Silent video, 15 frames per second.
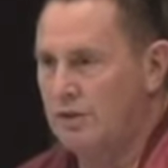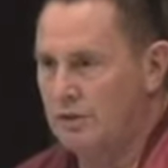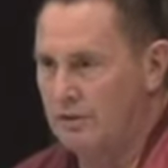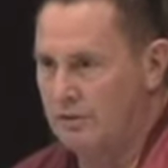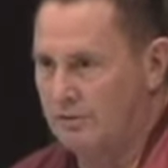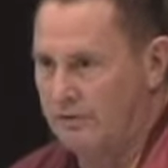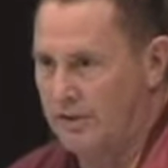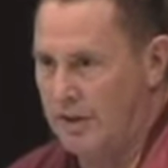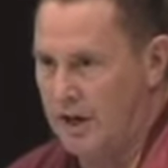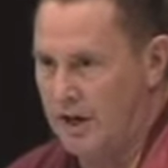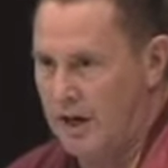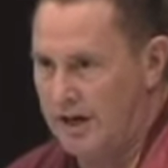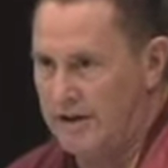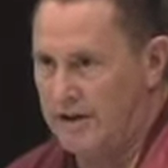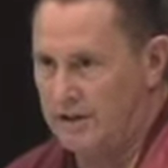you for the
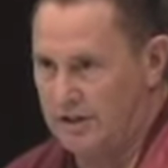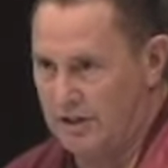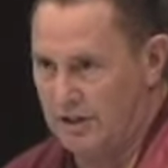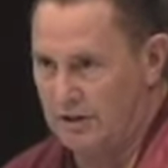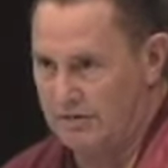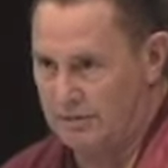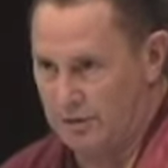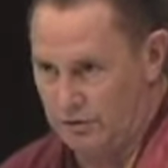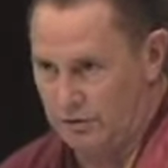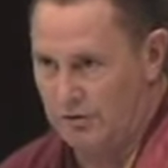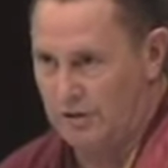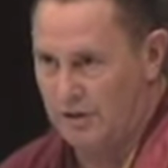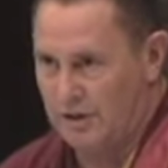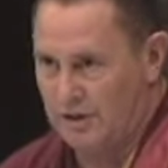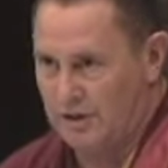higher self
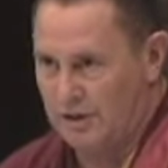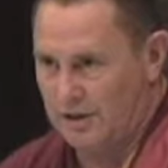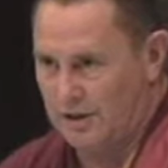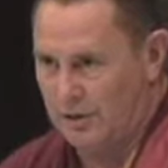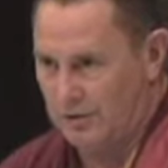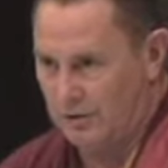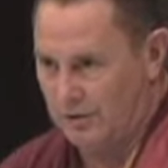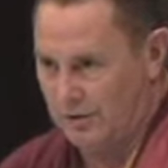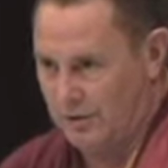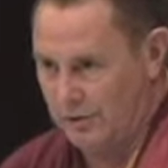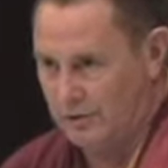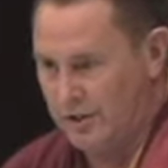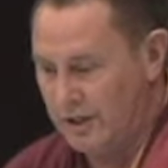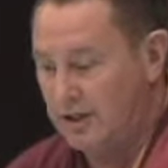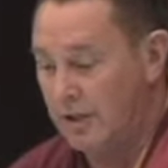you
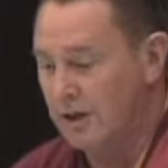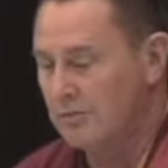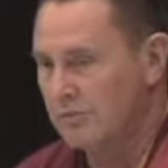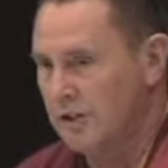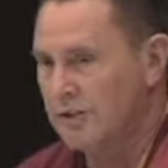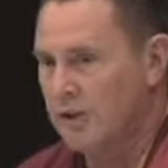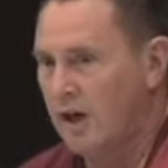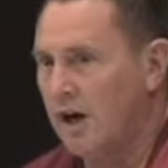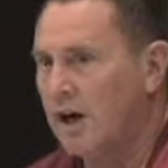get amrita.